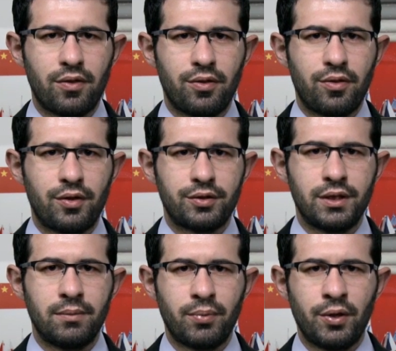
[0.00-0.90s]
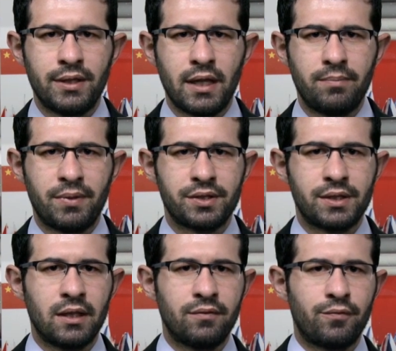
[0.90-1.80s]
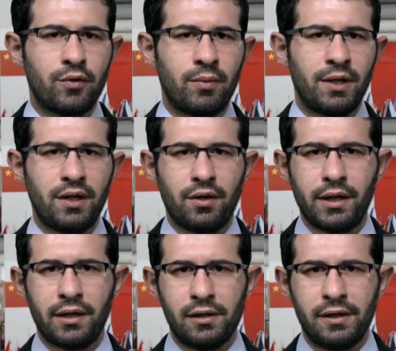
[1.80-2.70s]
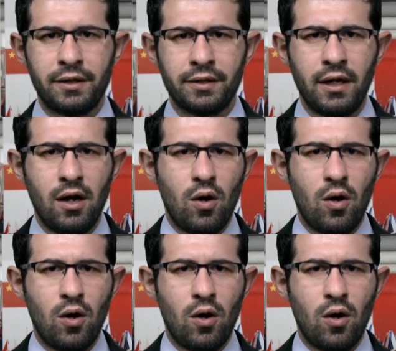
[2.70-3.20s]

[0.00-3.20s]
13.8% from a year earlier,